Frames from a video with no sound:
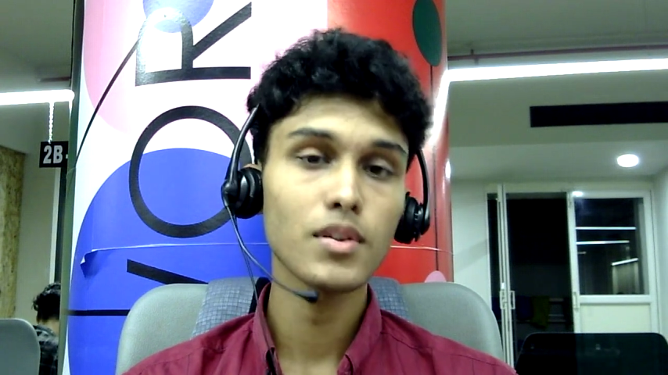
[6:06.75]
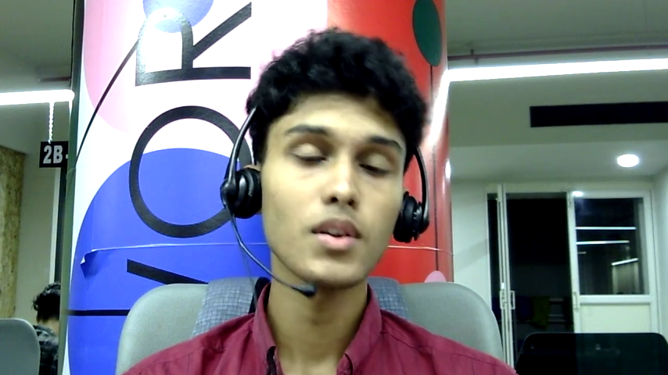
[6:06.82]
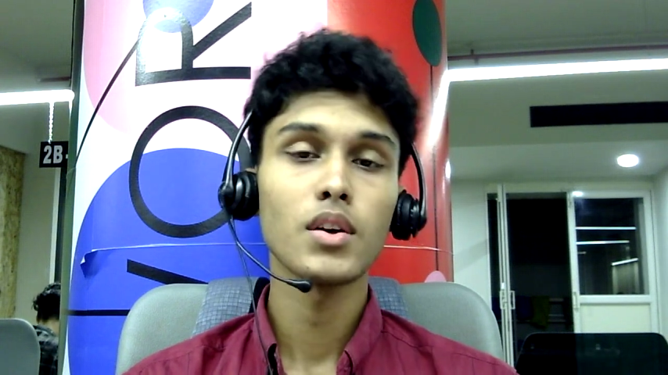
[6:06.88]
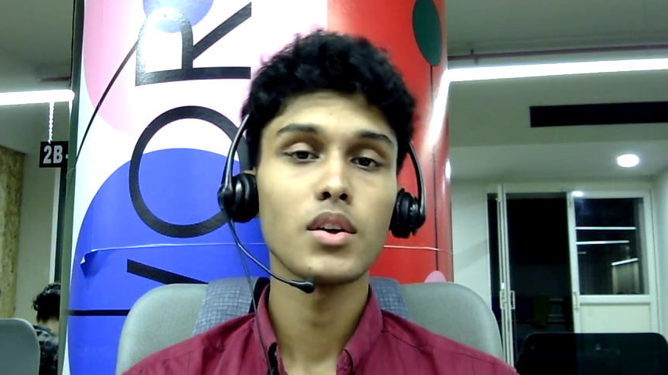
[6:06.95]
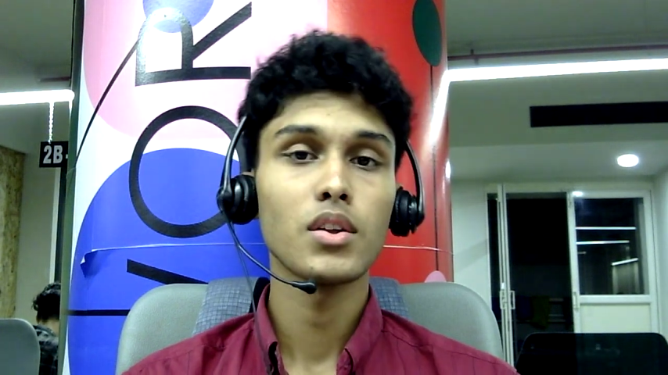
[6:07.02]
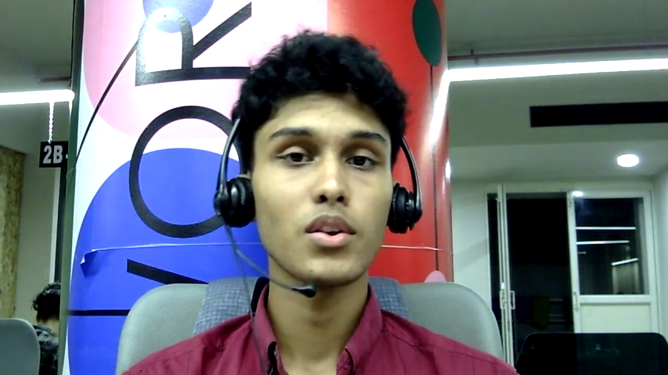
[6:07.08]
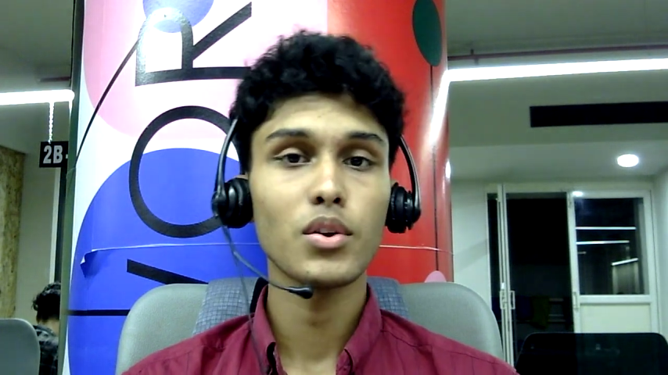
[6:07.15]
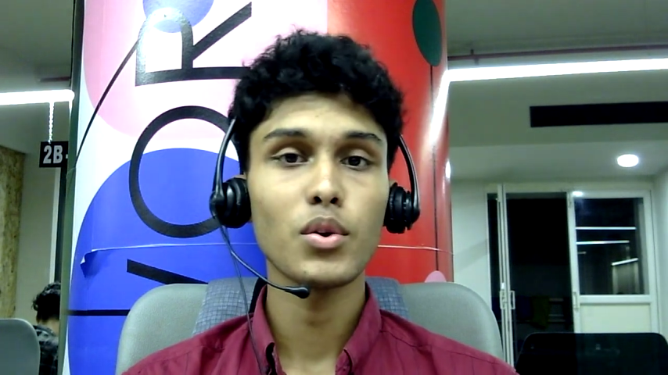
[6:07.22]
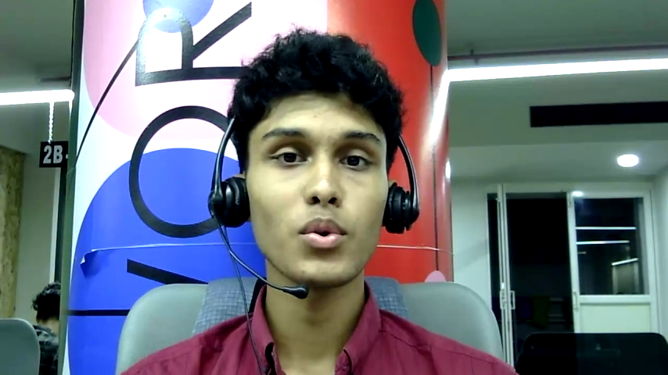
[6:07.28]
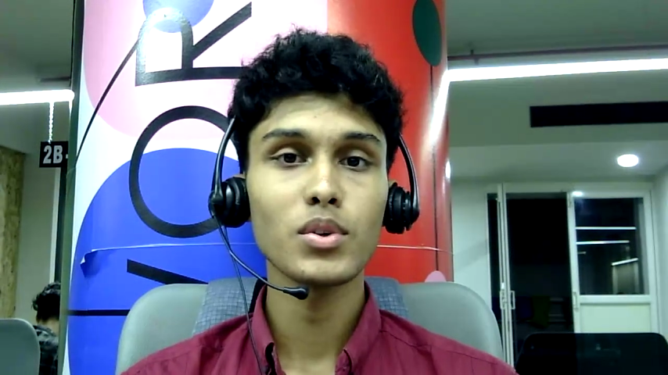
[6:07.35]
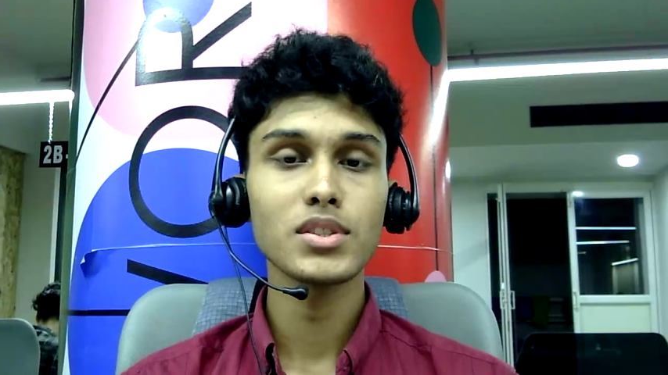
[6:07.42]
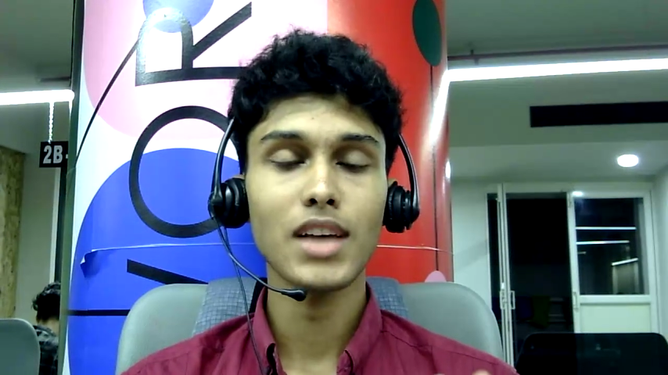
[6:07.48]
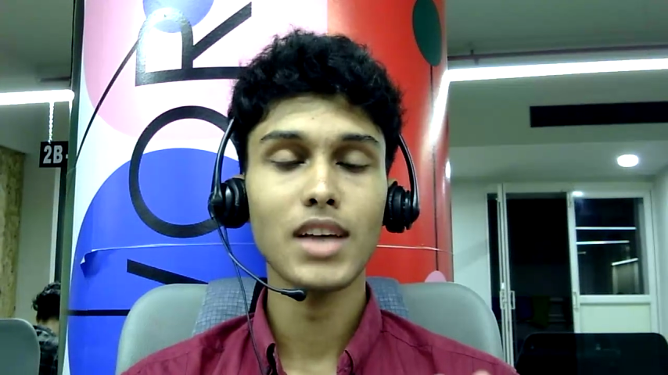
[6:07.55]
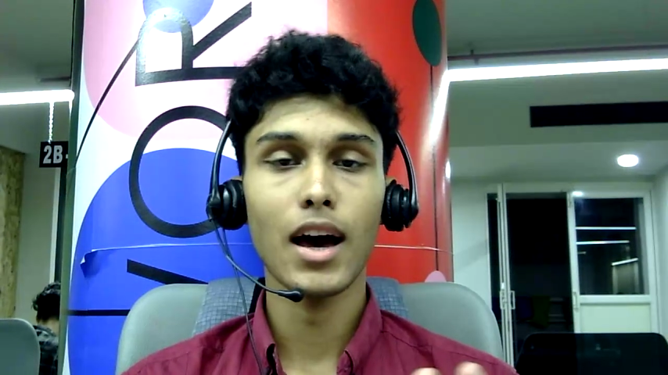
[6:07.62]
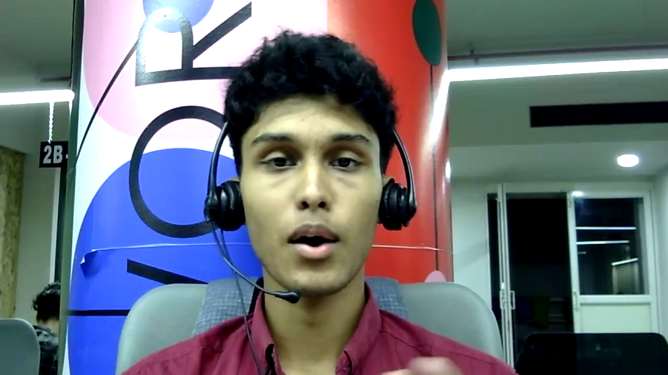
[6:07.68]
knows
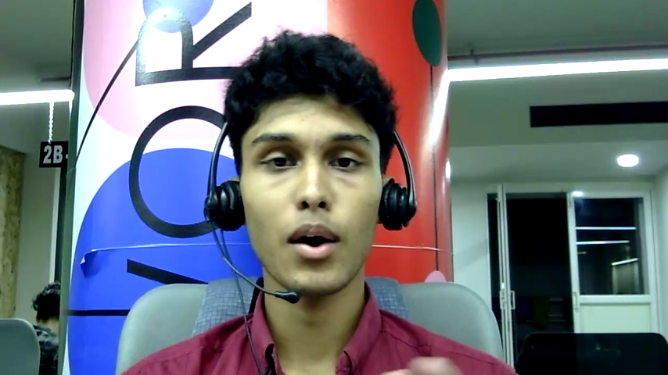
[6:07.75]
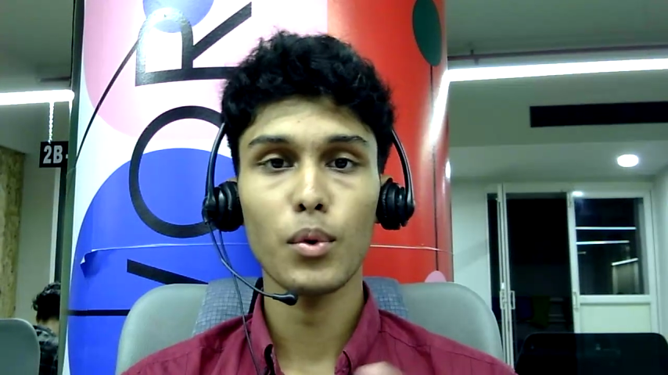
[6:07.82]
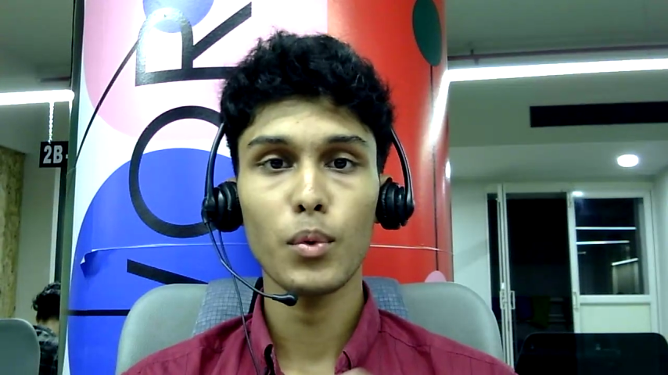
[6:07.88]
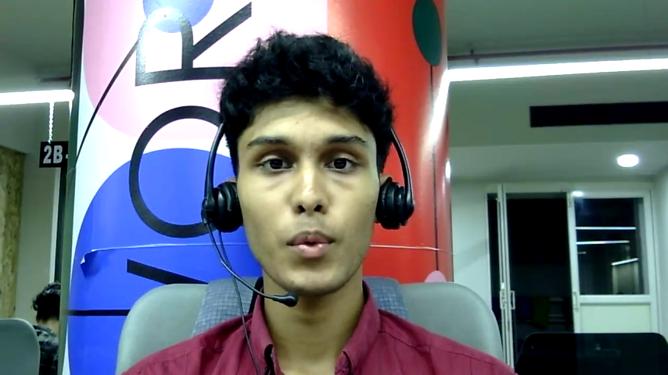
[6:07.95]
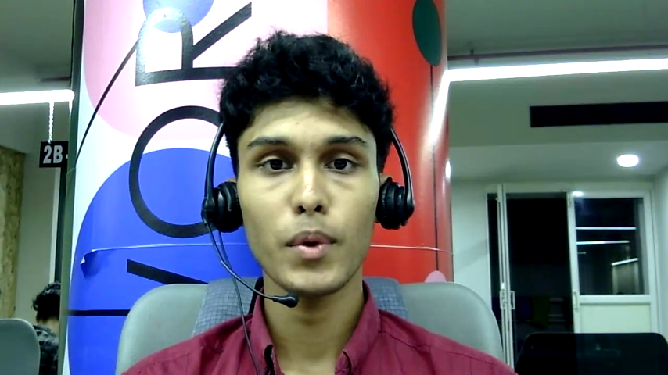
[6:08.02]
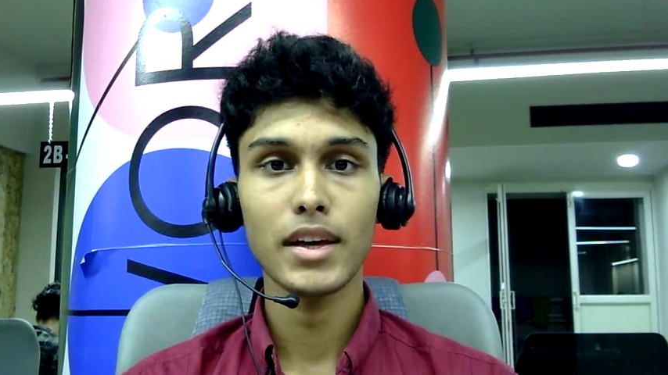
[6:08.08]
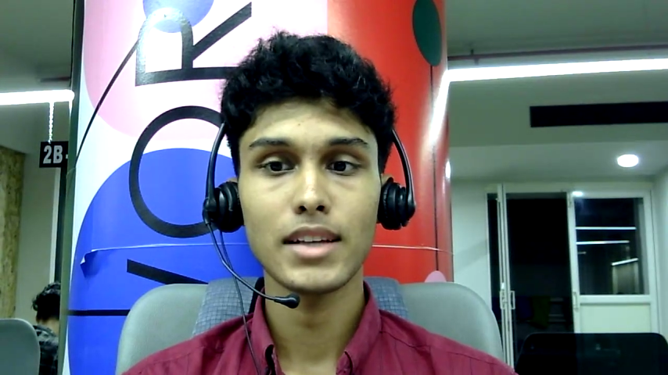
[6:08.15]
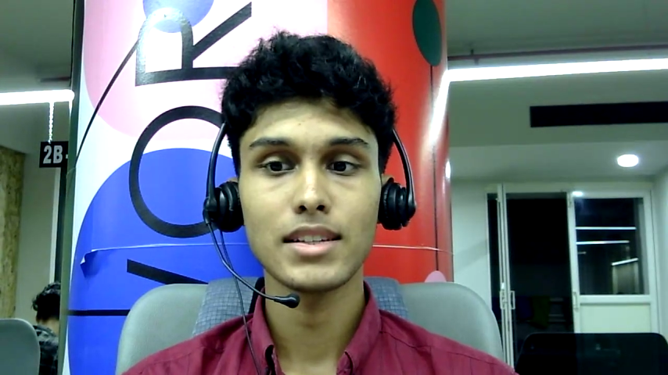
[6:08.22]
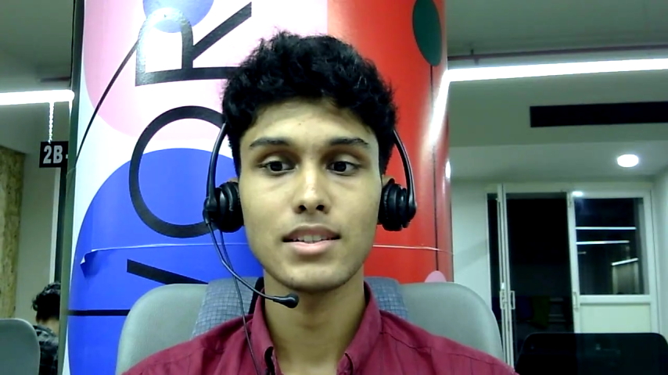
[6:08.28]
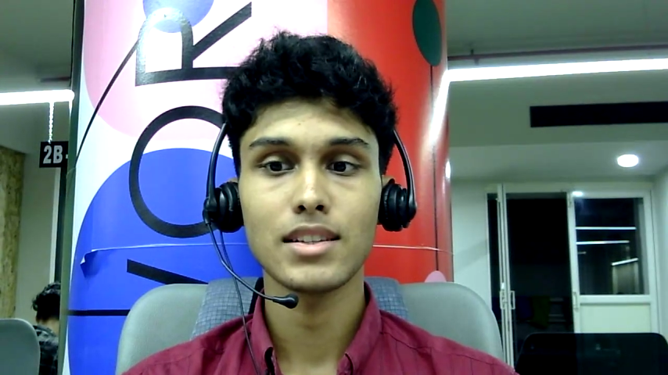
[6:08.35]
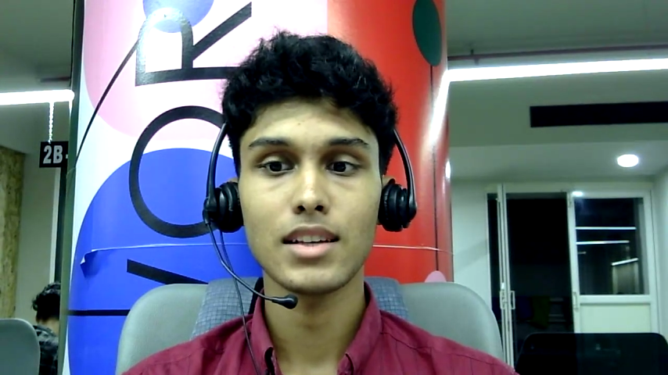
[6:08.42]
how it is